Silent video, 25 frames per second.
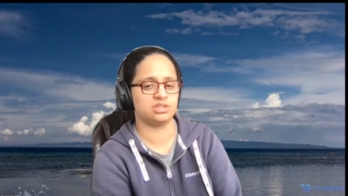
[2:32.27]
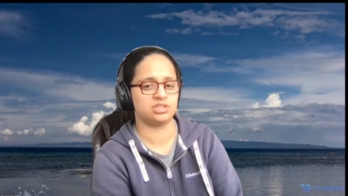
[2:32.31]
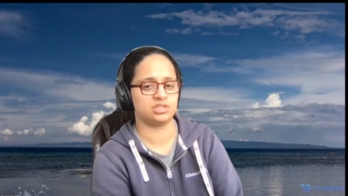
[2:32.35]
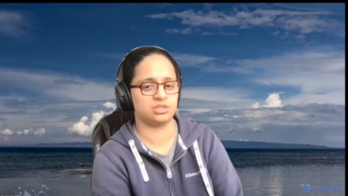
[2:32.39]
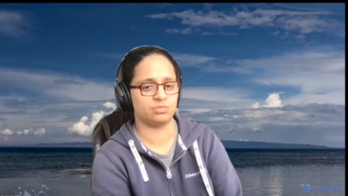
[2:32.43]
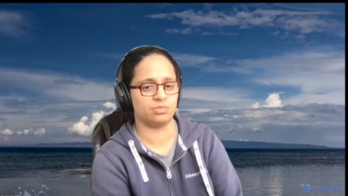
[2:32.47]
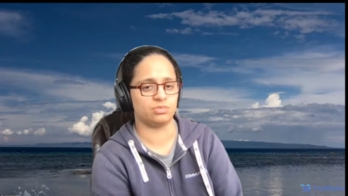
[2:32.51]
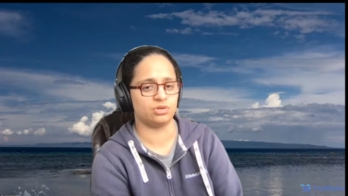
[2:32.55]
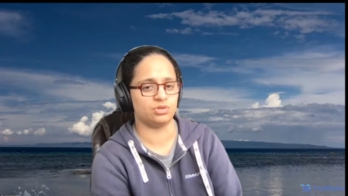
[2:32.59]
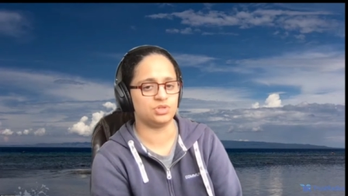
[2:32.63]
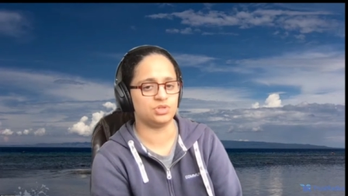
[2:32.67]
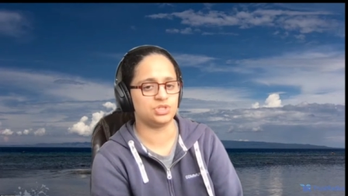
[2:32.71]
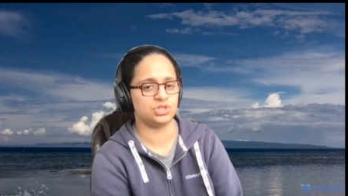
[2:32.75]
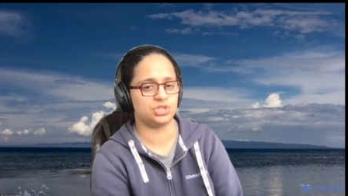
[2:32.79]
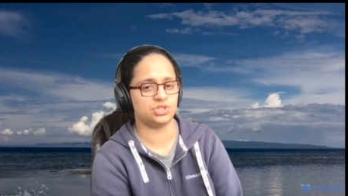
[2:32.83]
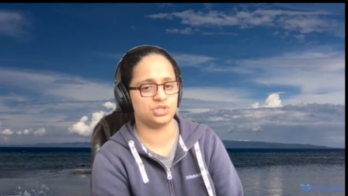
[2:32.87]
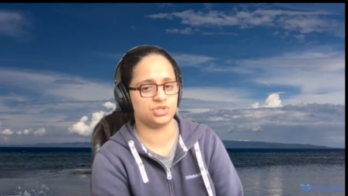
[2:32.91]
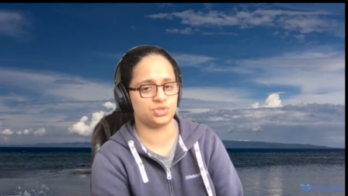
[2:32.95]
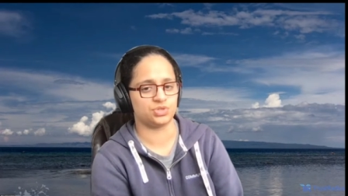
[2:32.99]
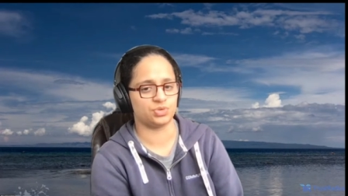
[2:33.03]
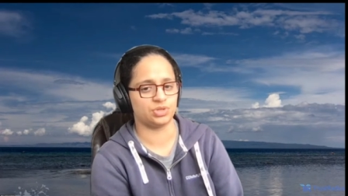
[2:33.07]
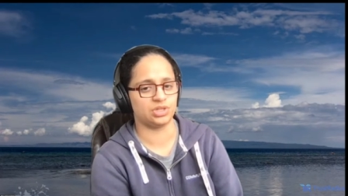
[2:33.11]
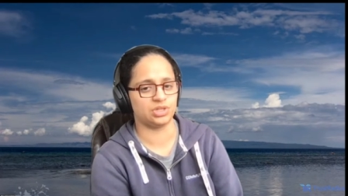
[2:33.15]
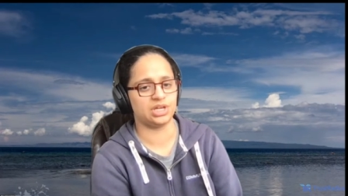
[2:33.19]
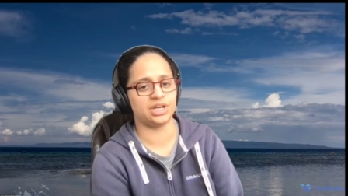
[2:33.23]
as opposed to
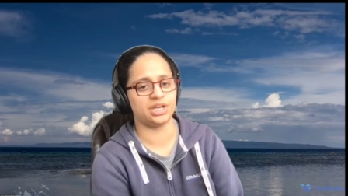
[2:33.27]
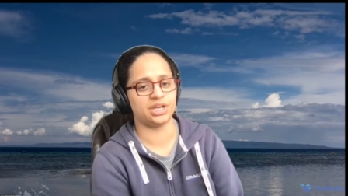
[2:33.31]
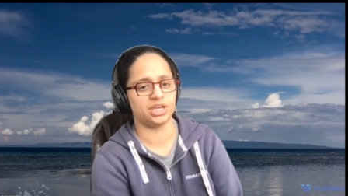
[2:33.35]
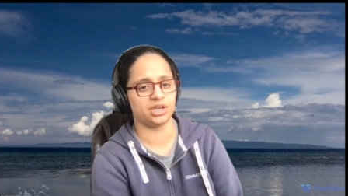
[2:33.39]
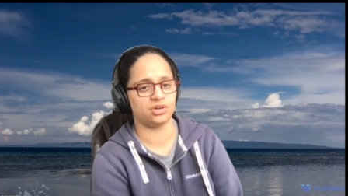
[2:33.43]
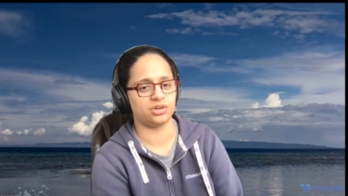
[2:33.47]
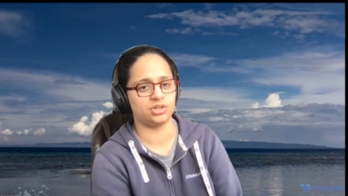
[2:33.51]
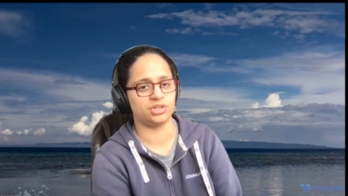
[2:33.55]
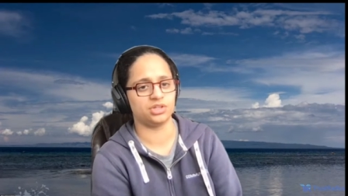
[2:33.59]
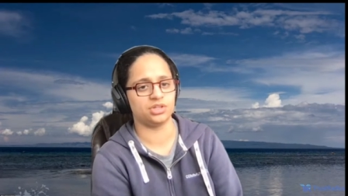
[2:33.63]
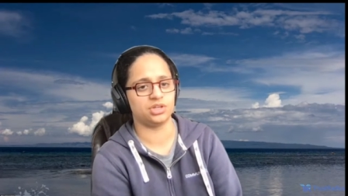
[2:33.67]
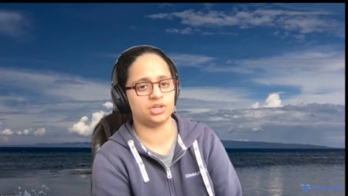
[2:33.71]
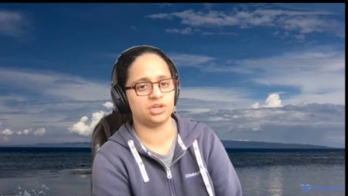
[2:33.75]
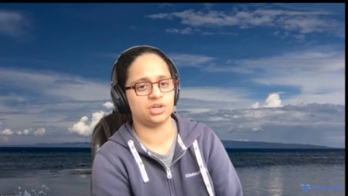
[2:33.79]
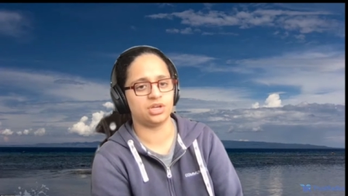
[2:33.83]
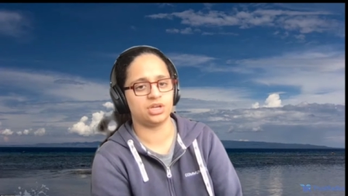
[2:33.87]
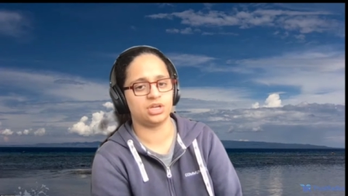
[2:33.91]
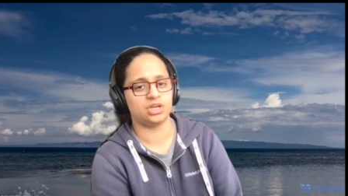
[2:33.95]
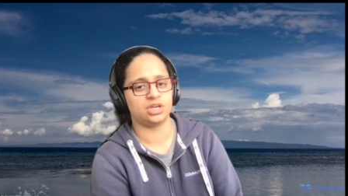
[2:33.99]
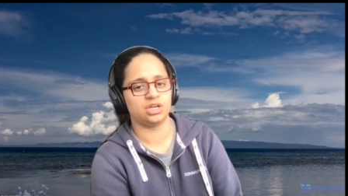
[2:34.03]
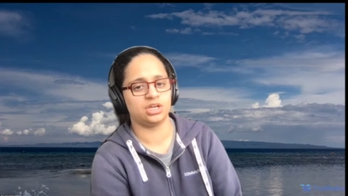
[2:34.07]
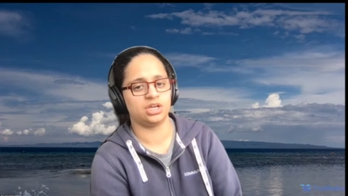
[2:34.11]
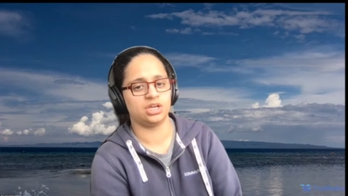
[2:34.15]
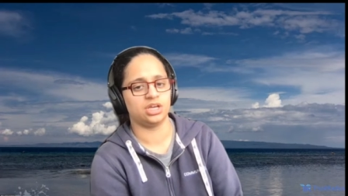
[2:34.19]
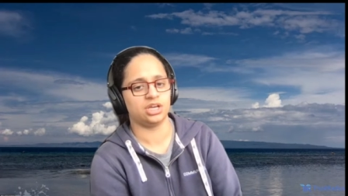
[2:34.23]
just relying on
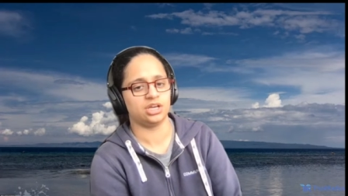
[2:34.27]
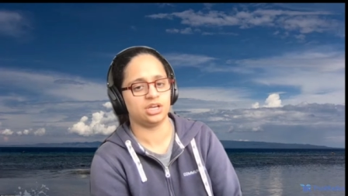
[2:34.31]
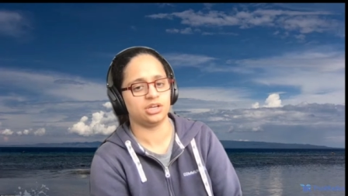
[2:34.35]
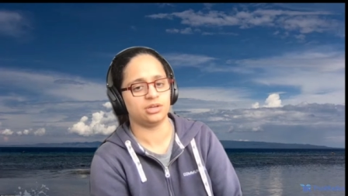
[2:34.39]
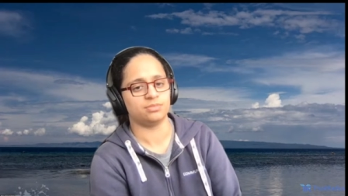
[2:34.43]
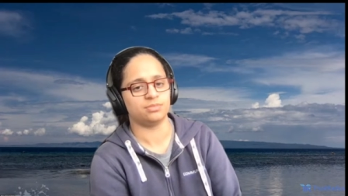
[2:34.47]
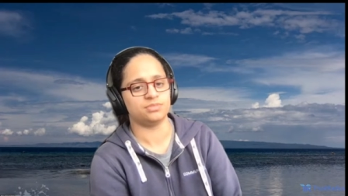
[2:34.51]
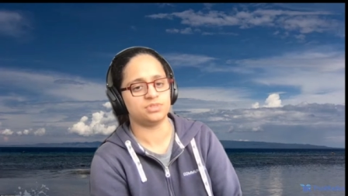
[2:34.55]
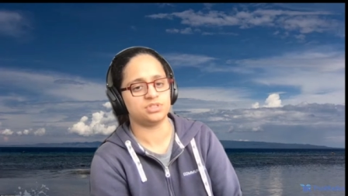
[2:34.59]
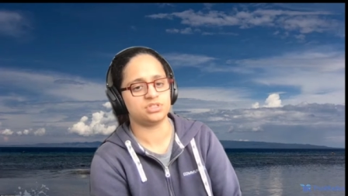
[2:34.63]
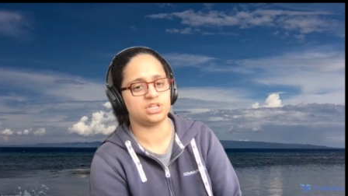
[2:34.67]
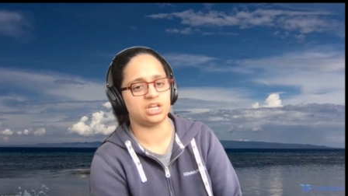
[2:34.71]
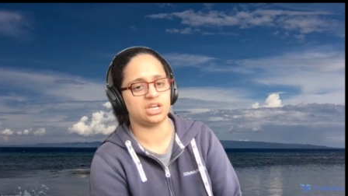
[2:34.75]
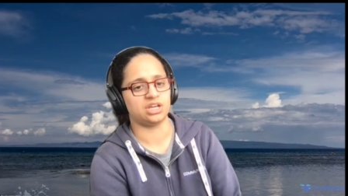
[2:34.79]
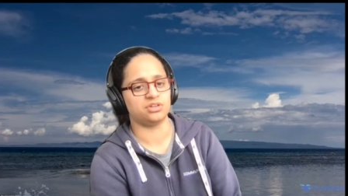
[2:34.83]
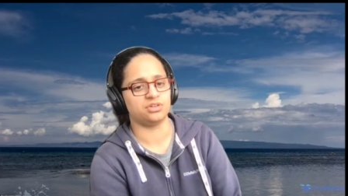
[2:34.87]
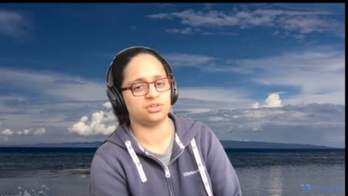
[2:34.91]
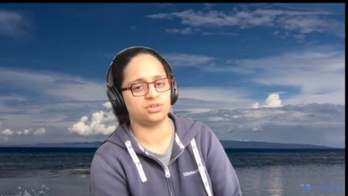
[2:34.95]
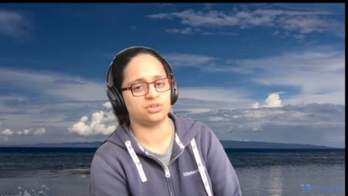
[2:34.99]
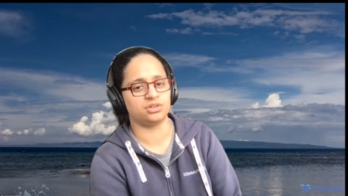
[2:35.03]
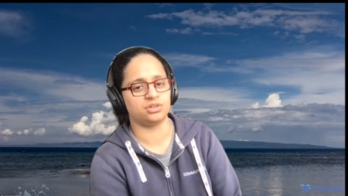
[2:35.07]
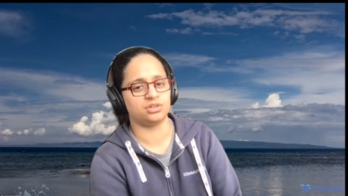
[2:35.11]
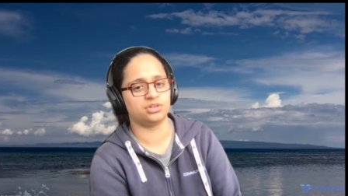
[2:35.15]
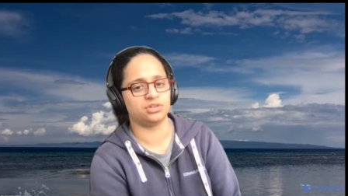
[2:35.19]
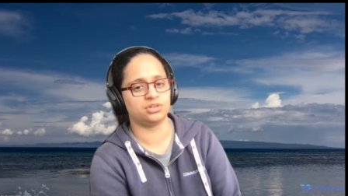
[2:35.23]
um,
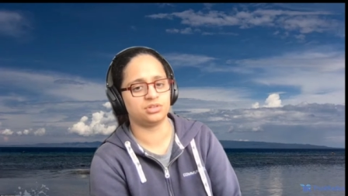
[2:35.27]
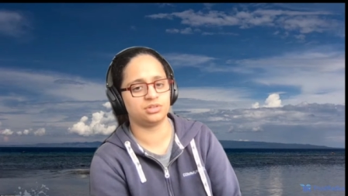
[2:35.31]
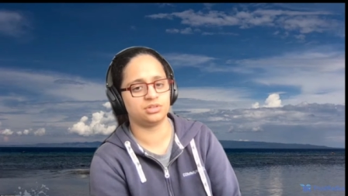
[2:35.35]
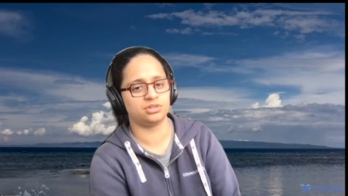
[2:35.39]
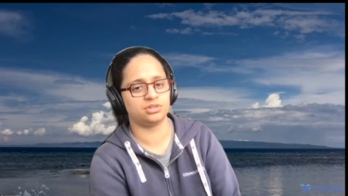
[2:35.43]
standard